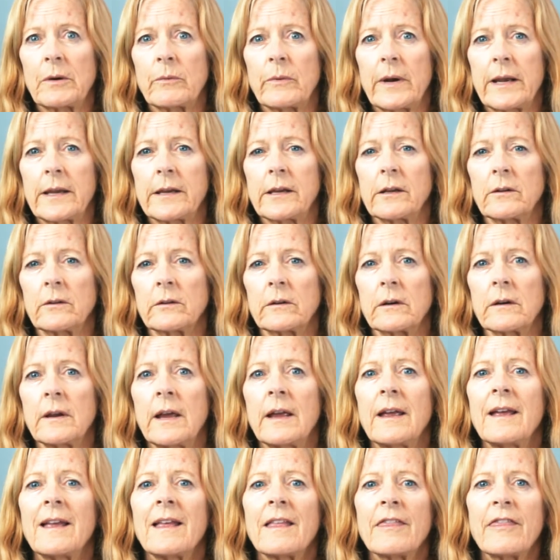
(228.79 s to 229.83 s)
regular.
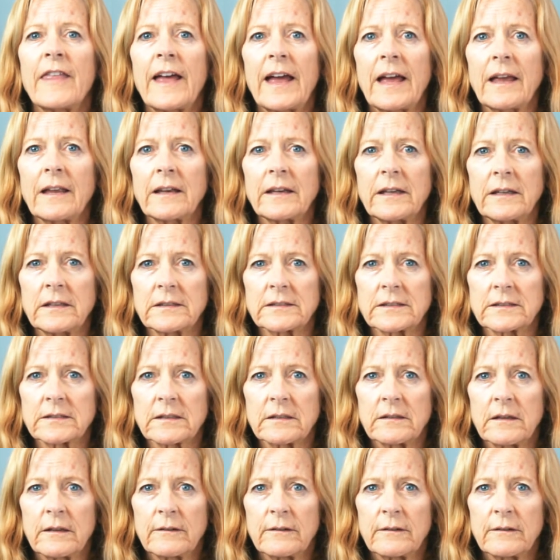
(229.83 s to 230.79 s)
That is